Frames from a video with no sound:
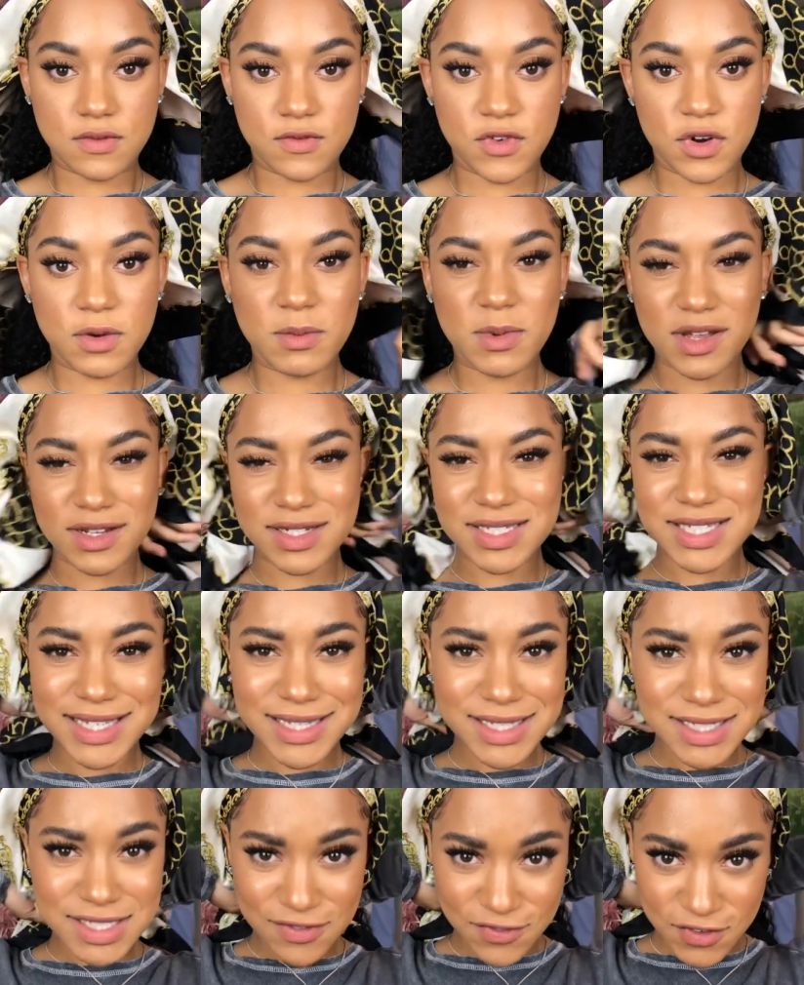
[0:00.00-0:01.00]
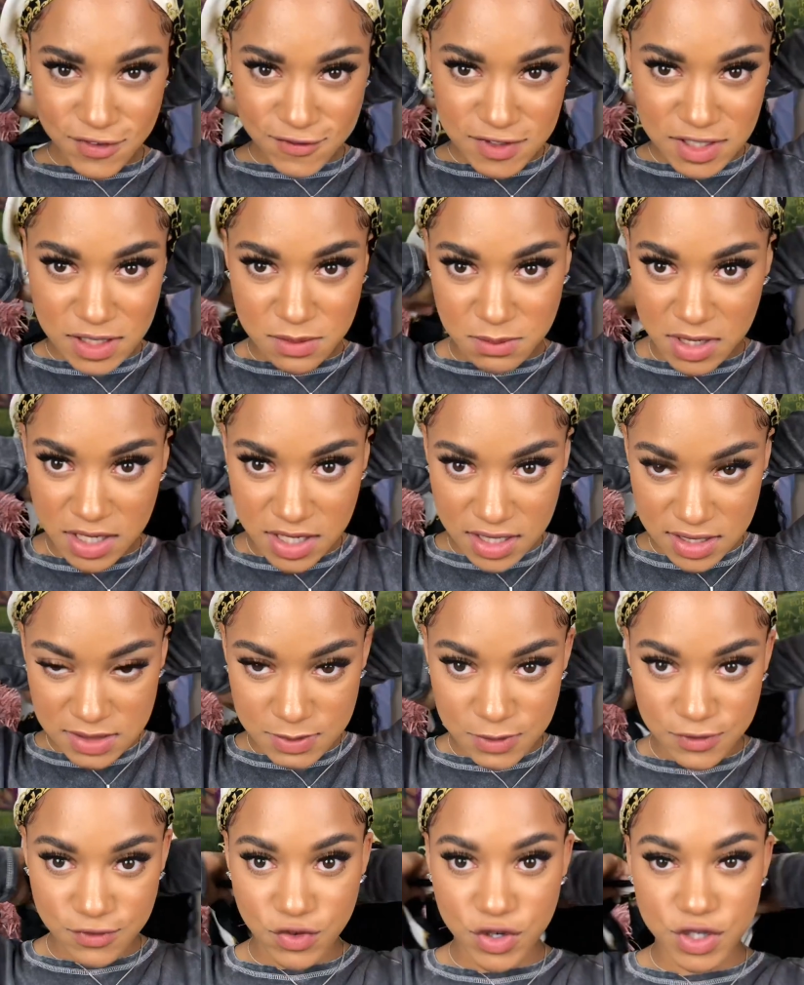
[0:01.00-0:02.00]
for about 10 to 15 minutes
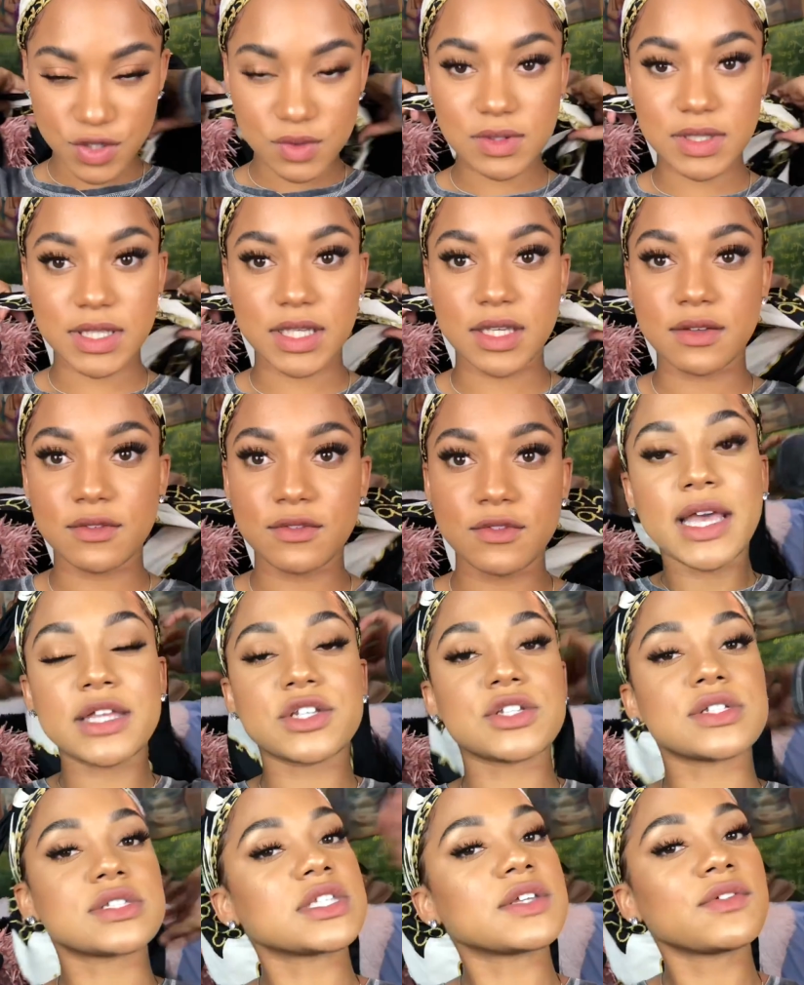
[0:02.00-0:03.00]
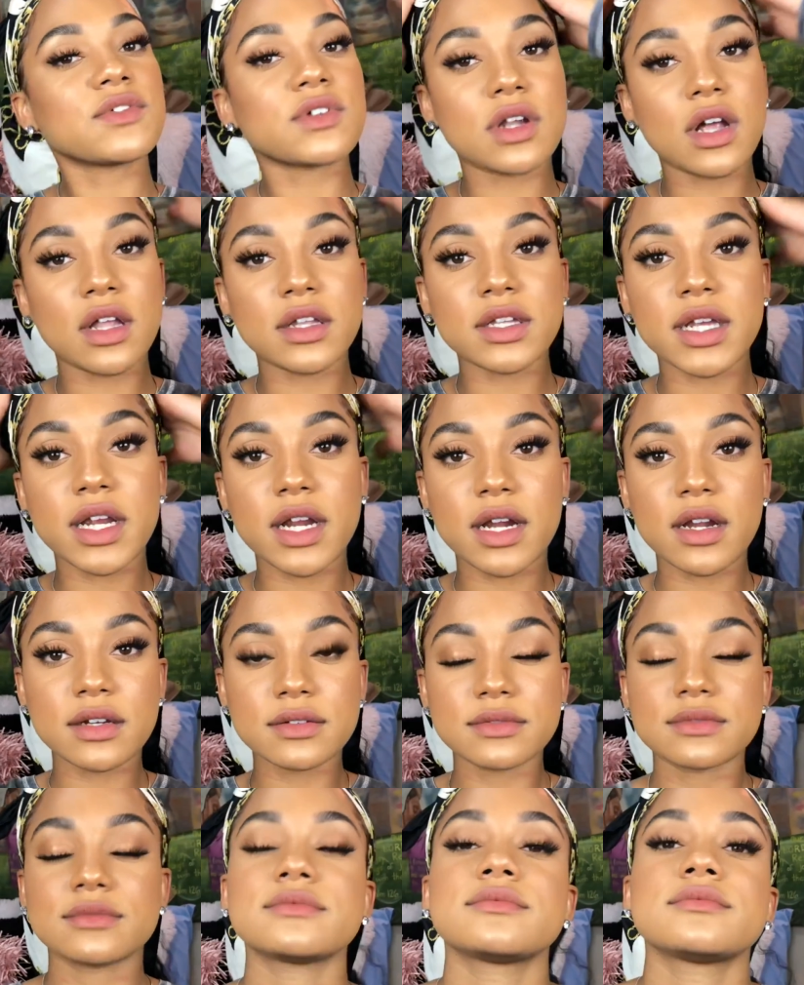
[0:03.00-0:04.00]
before you leave, and just leave it on there
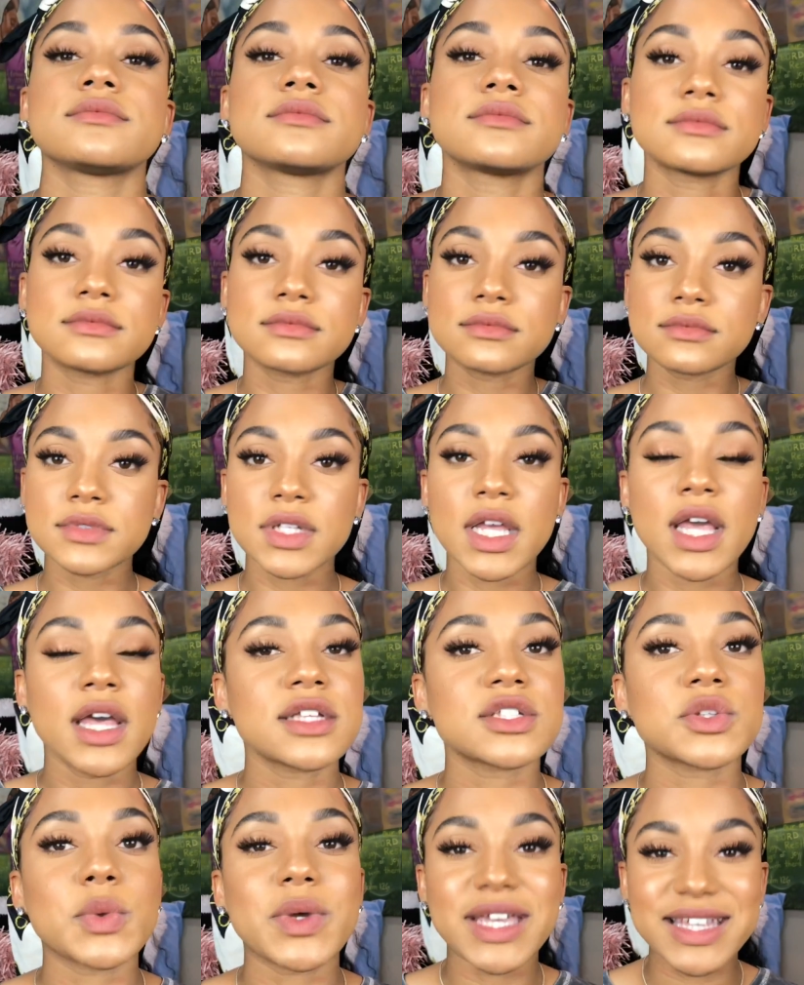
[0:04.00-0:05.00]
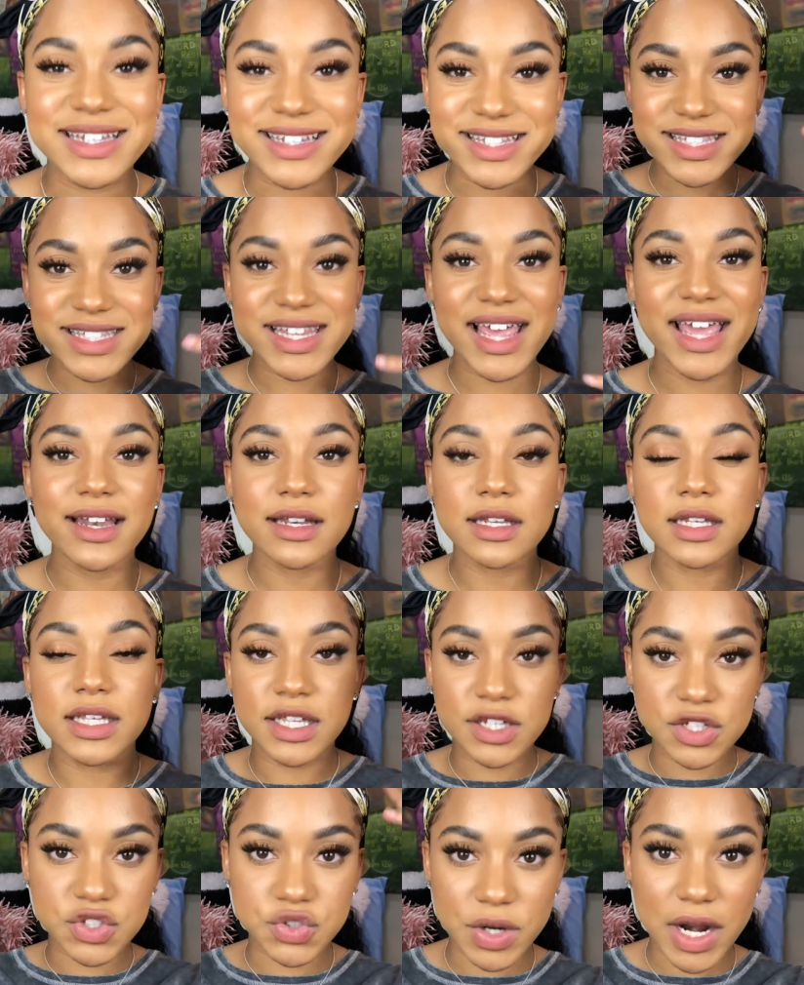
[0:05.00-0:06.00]
so it can set,
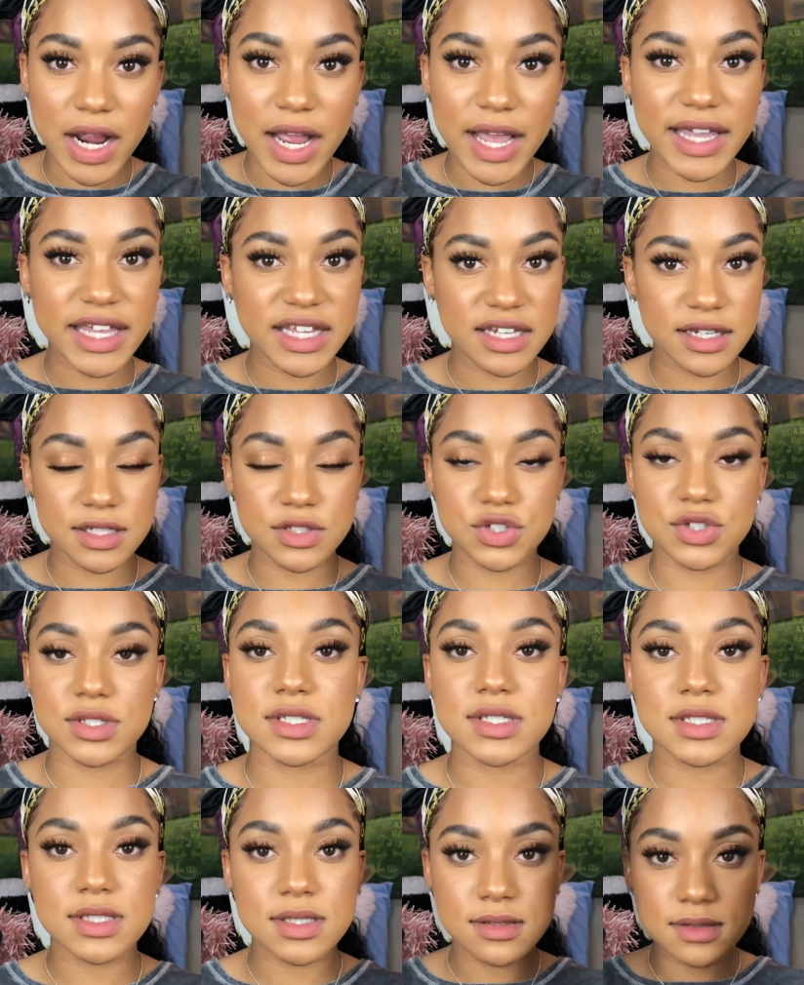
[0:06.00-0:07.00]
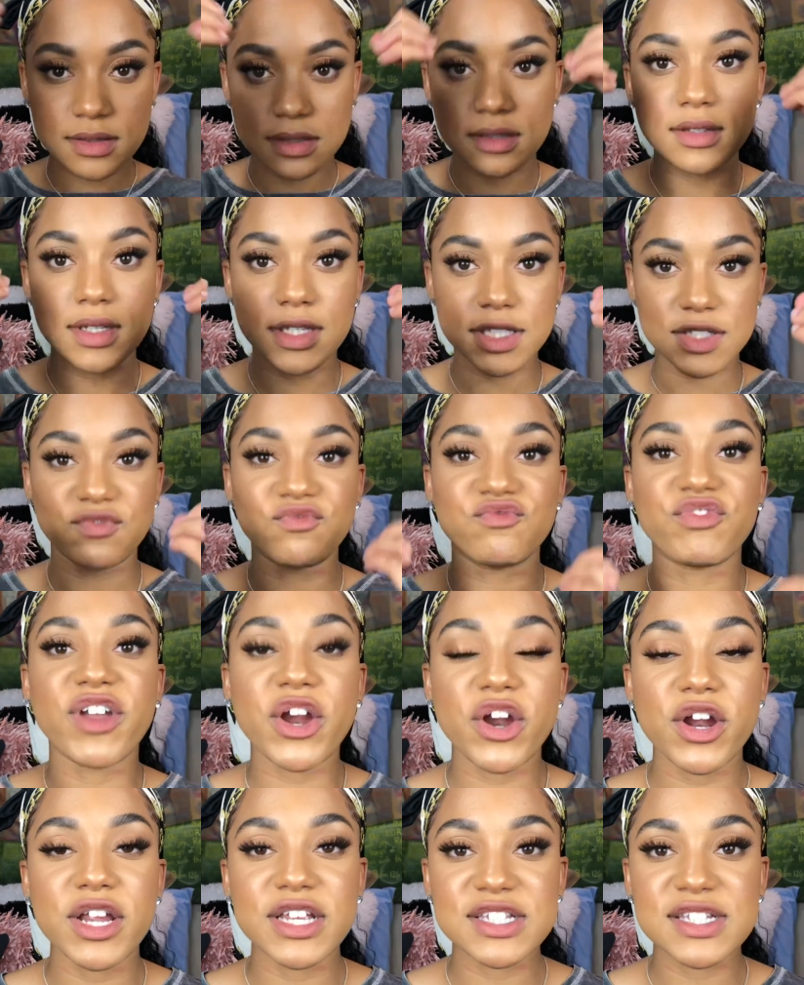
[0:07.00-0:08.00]
get dry, and just
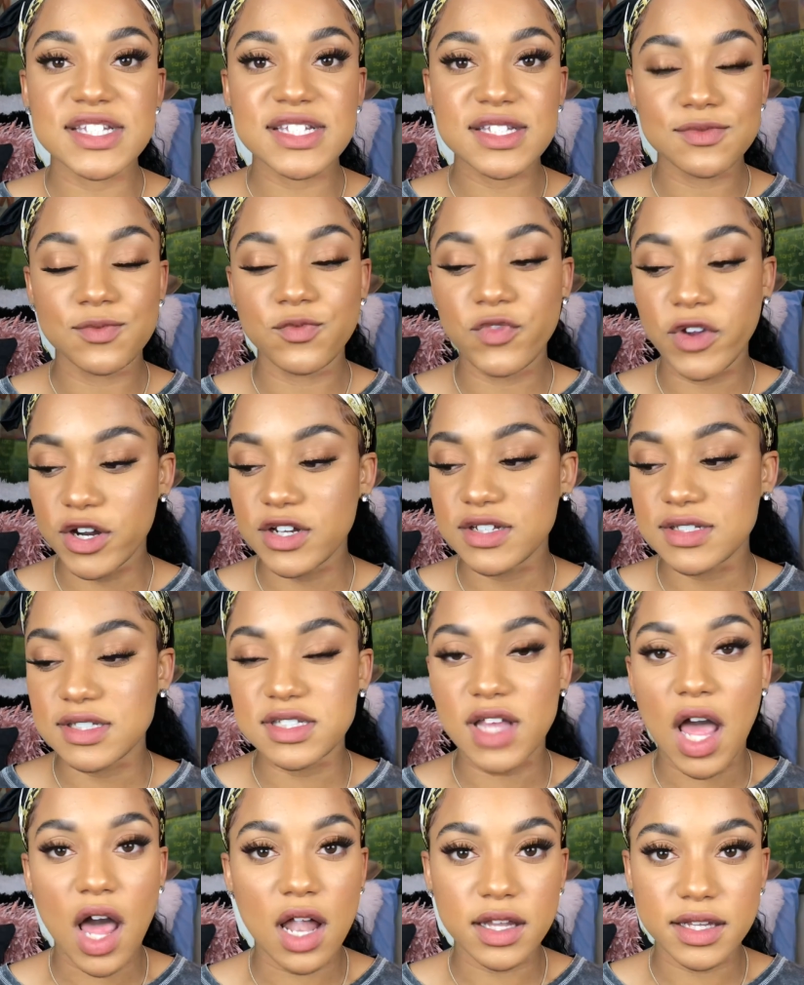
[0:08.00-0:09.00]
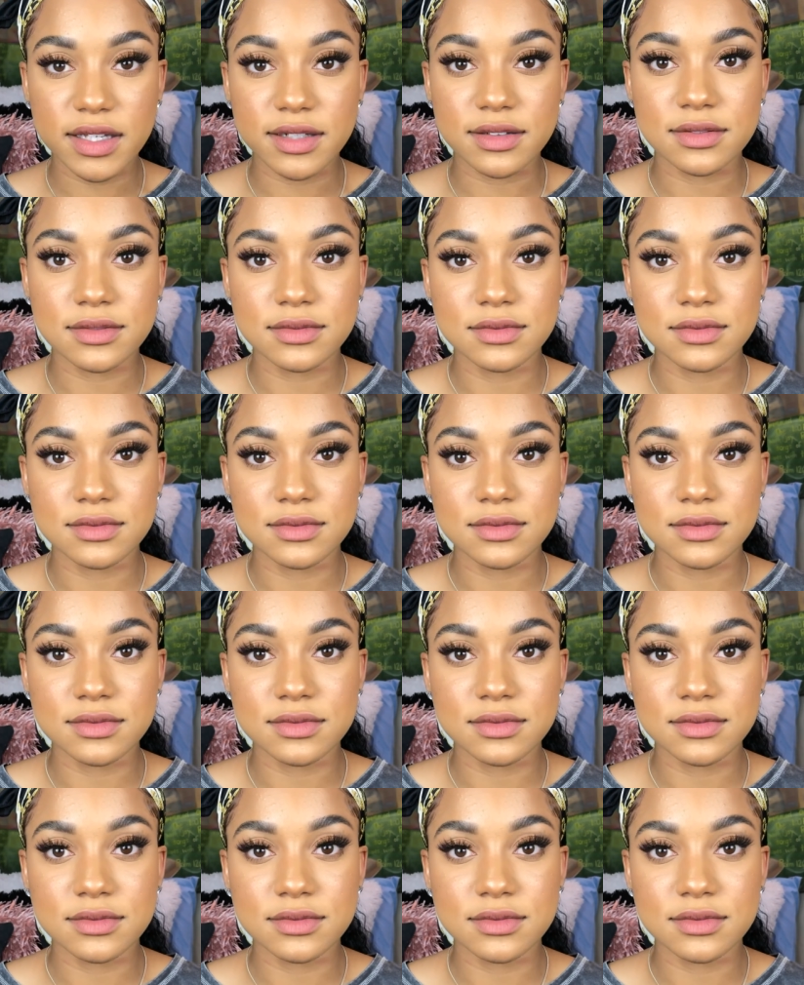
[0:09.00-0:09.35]
very, very solid.